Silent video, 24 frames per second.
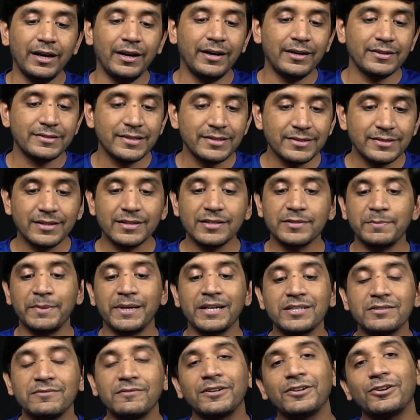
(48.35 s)
since the
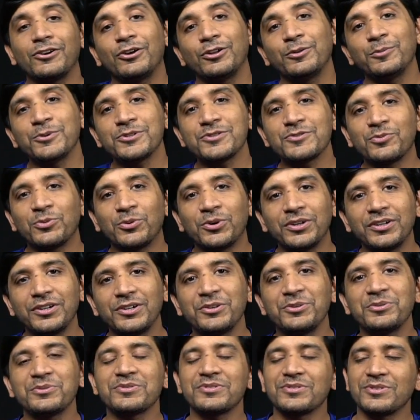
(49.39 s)
specs were almost what
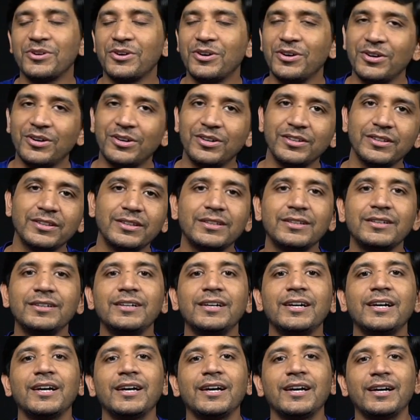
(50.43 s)
you saw on the
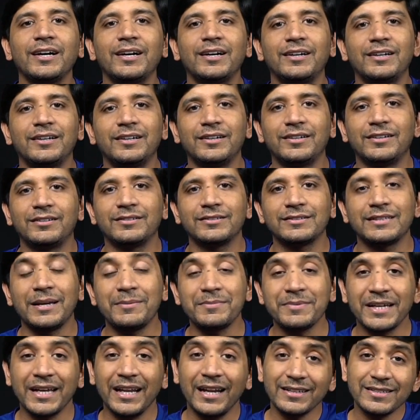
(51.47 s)

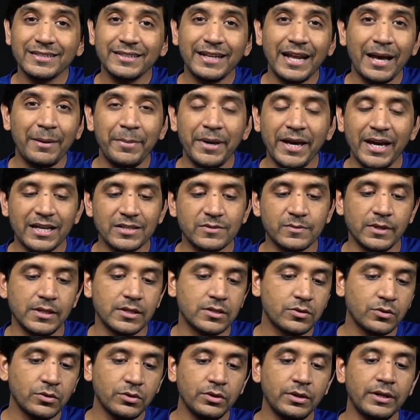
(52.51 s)
Samsung Galaxy Tab A as well.
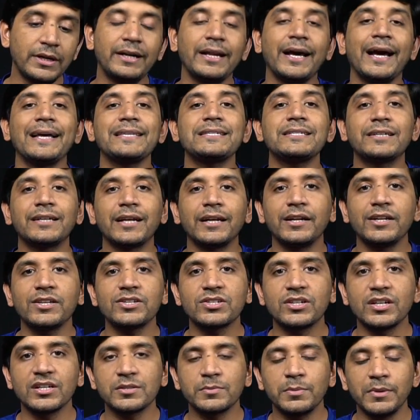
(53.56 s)
So it has a 10-inch
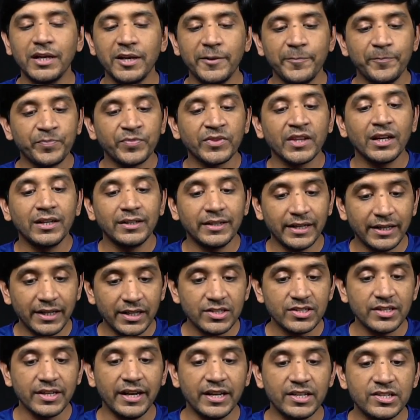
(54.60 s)
display,
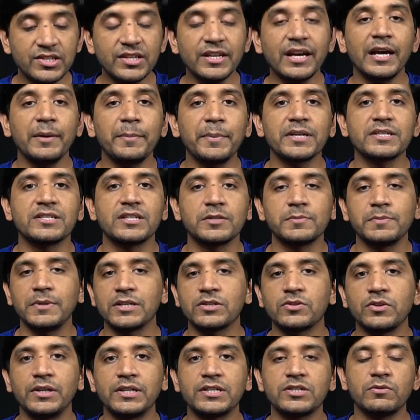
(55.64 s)
10-inch HD IPS display.
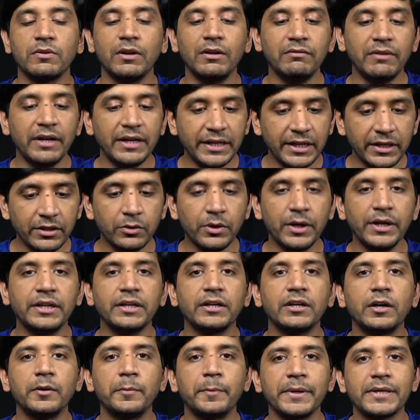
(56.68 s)
So it's 1280 to
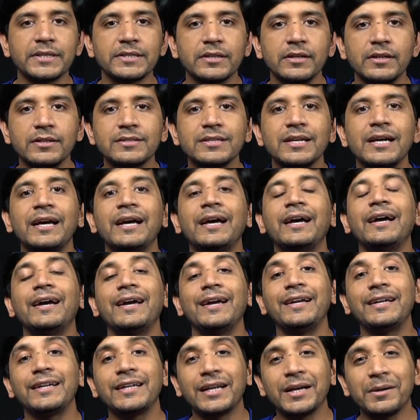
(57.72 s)
800 pixels.
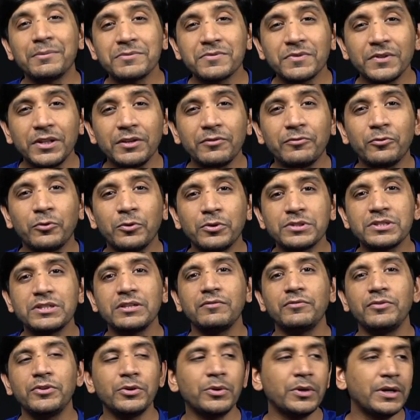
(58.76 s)
It comes with the 4G
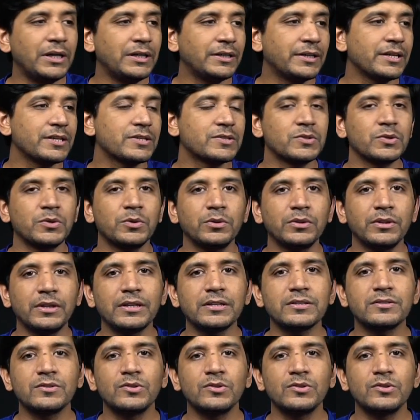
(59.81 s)
VoLTE, so there's